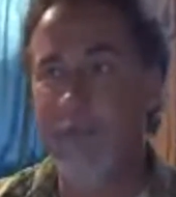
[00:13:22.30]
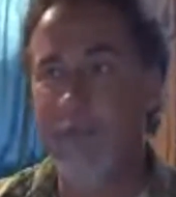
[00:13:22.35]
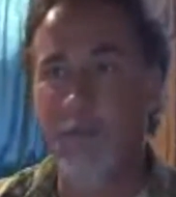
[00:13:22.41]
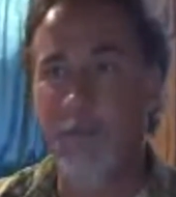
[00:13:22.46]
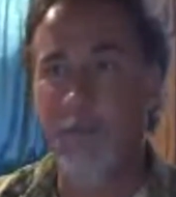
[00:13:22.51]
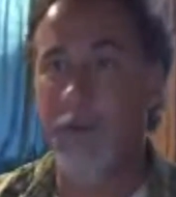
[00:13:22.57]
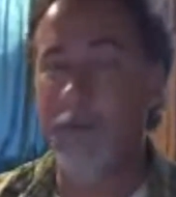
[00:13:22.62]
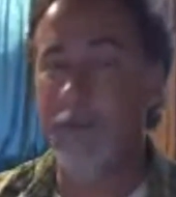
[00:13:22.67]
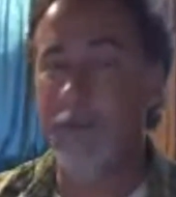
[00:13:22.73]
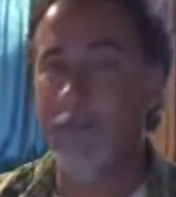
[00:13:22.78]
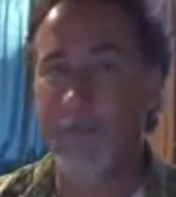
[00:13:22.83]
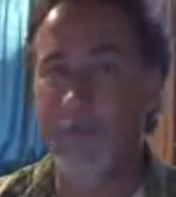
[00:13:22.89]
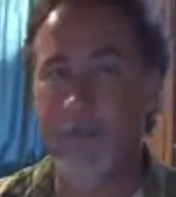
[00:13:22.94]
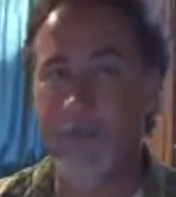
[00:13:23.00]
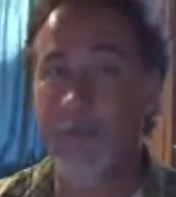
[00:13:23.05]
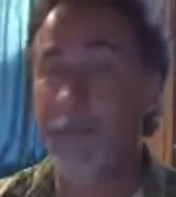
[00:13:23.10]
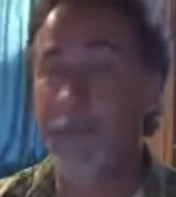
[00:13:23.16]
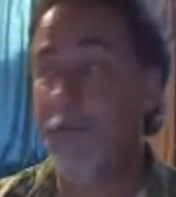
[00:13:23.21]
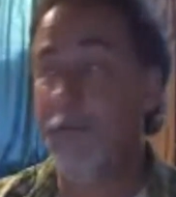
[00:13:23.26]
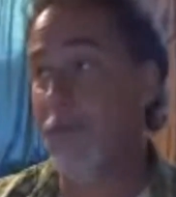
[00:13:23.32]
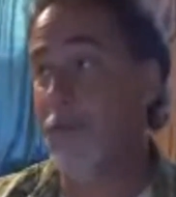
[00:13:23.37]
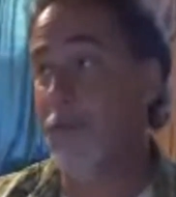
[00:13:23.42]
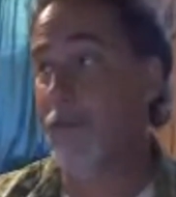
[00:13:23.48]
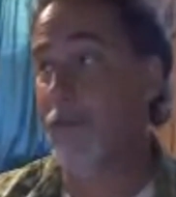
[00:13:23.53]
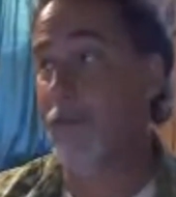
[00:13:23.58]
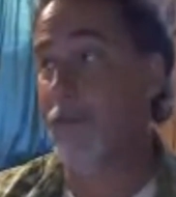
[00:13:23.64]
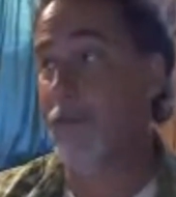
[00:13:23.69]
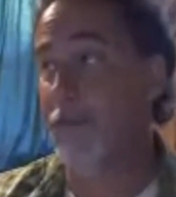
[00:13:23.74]
Well, yeah,
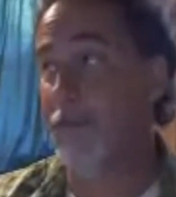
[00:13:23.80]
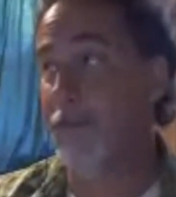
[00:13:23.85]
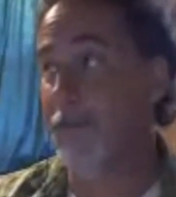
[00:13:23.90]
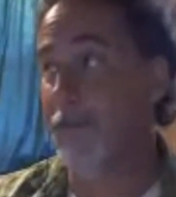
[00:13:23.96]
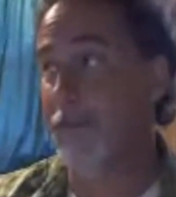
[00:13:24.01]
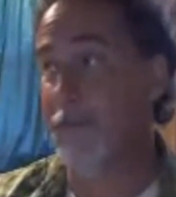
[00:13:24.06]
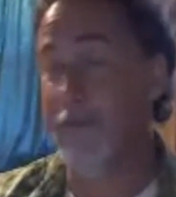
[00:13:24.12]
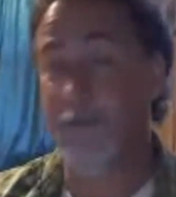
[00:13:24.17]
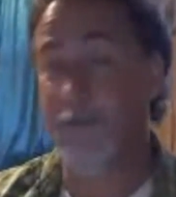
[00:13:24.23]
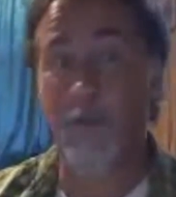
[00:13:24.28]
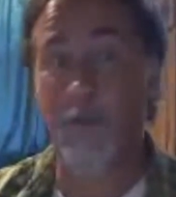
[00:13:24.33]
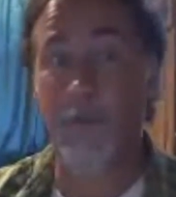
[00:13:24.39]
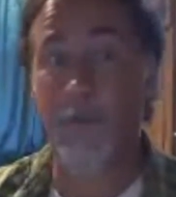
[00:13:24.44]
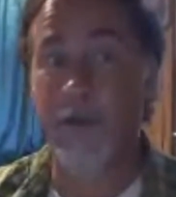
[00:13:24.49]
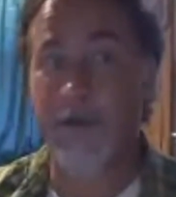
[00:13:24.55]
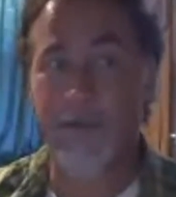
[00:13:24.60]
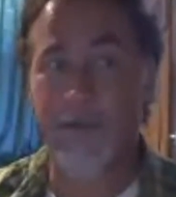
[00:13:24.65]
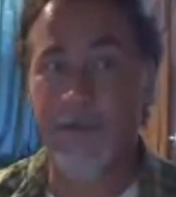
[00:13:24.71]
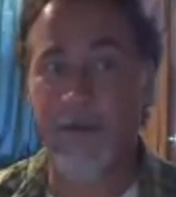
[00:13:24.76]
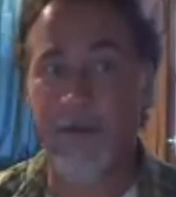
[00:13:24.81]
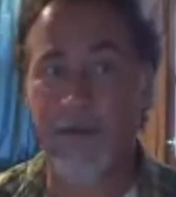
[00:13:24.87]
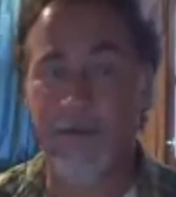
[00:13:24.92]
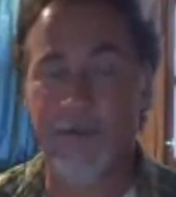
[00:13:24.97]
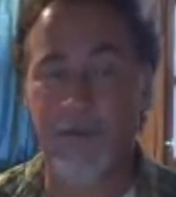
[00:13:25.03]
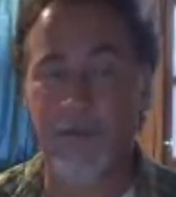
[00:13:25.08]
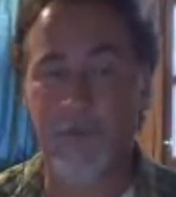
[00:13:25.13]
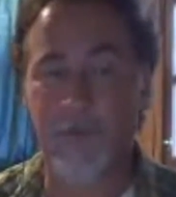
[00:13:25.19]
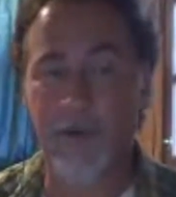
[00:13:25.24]
there's just so many things
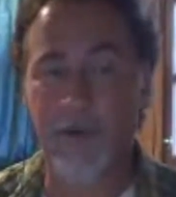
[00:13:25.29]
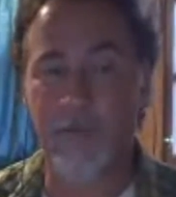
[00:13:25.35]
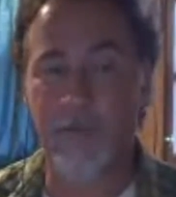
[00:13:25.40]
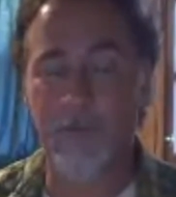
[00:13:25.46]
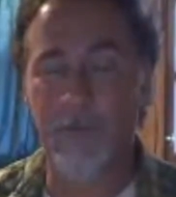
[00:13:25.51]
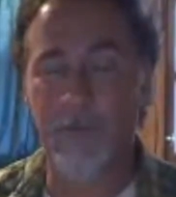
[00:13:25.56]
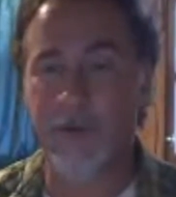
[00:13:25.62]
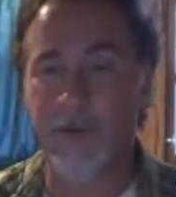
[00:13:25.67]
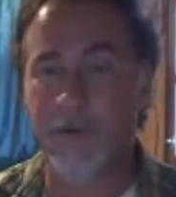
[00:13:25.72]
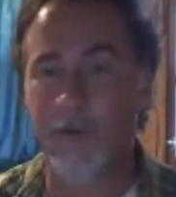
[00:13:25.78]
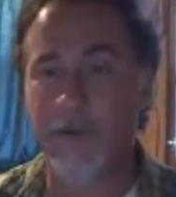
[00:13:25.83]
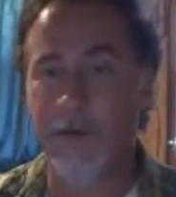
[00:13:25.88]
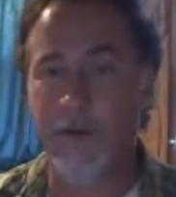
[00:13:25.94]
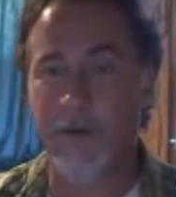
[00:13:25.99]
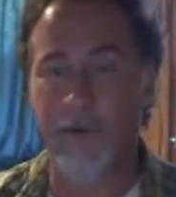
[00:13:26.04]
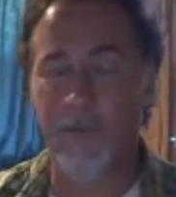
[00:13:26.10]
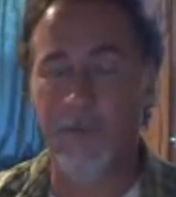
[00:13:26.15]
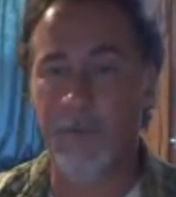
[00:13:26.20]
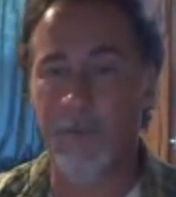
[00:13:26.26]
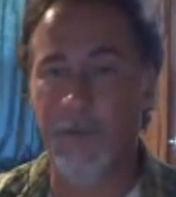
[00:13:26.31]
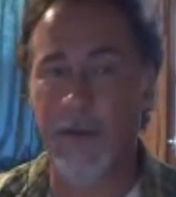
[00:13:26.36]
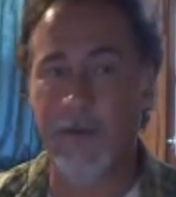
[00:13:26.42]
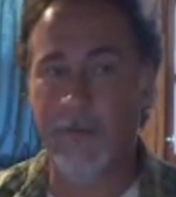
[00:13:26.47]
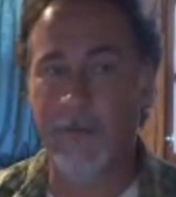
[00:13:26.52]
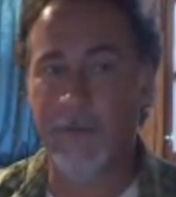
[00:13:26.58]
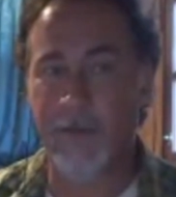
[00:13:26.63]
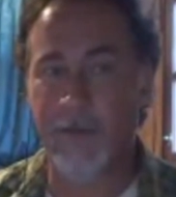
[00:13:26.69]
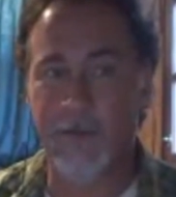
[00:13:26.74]
that we cook in it. Baked
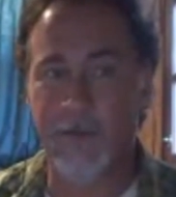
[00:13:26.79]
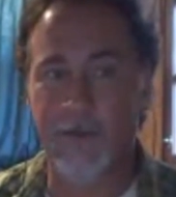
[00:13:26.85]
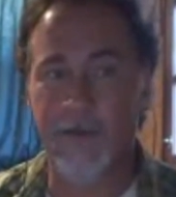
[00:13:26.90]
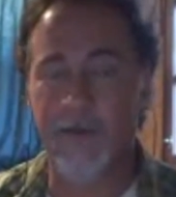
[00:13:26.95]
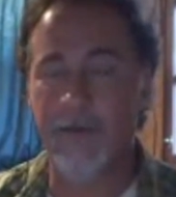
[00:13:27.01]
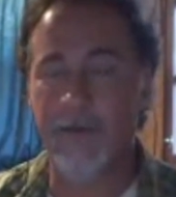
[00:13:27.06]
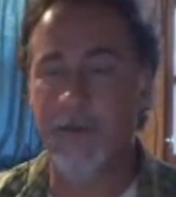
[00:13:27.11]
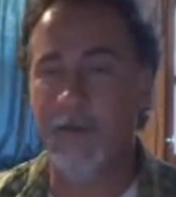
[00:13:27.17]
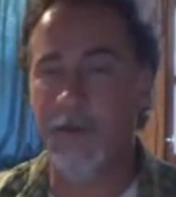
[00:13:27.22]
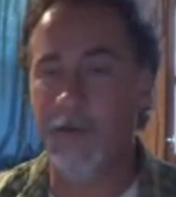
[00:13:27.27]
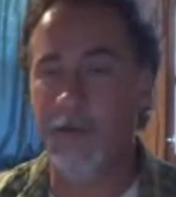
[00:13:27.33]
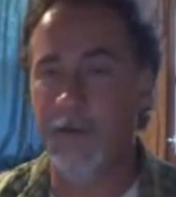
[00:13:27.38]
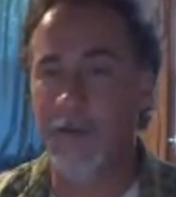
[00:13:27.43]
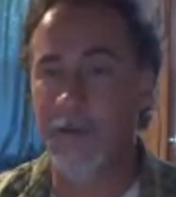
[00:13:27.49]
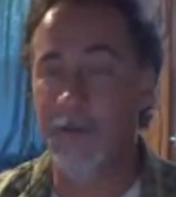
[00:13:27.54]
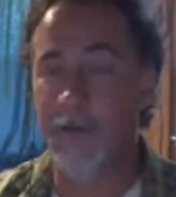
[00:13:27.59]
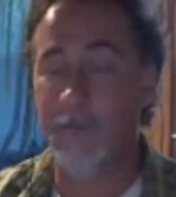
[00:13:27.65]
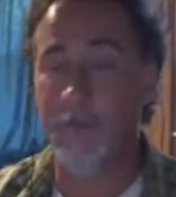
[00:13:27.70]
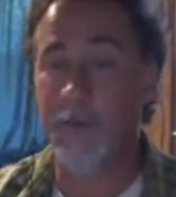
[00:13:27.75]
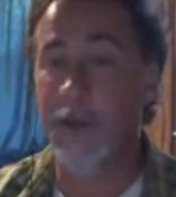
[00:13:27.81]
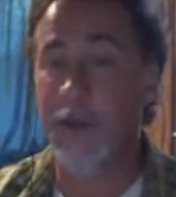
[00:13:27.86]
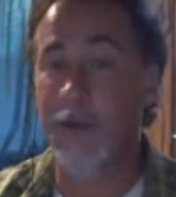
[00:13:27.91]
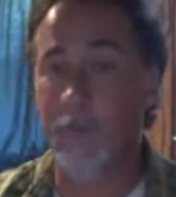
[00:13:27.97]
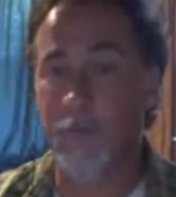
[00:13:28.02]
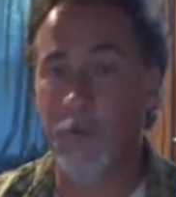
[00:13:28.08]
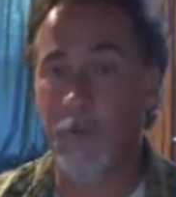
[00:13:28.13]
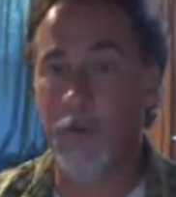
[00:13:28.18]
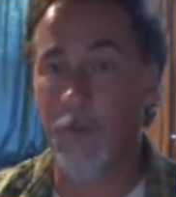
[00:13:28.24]
chicken, bake
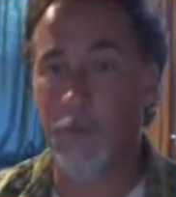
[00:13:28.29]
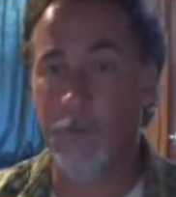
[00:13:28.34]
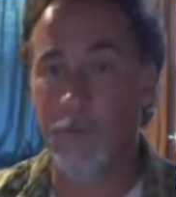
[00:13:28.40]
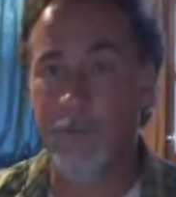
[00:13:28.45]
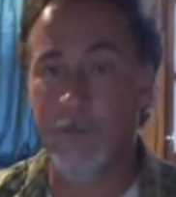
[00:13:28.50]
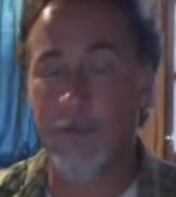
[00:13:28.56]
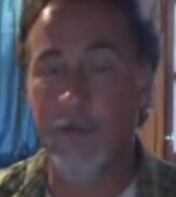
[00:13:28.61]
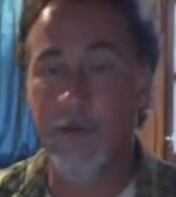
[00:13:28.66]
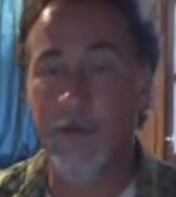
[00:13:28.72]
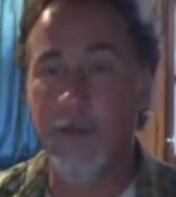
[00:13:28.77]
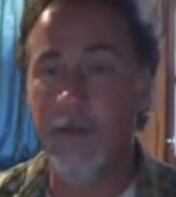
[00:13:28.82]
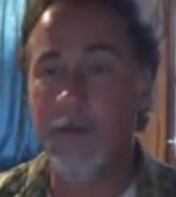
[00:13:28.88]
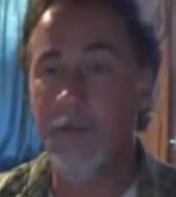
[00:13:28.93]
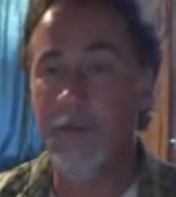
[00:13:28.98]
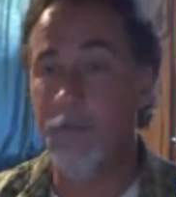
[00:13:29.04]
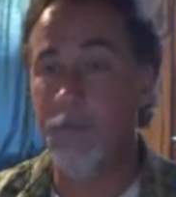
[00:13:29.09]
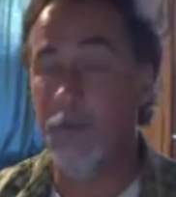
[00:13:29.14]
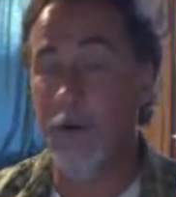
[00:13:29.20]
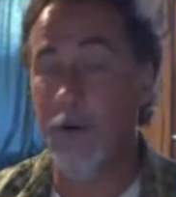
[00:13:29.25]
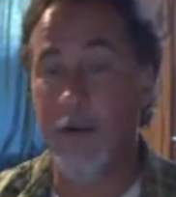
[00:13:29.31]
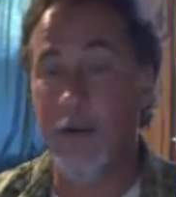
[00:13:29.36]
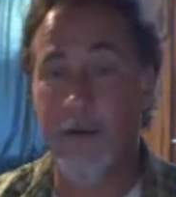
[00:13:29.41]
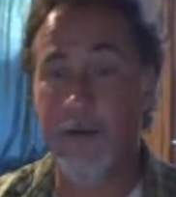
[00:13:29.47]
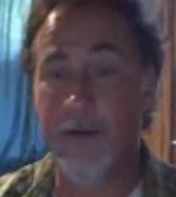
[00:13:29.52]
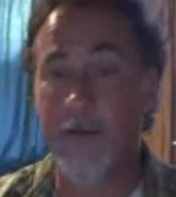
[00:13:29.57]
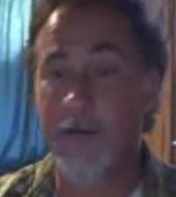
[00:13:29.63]
of roast, bread,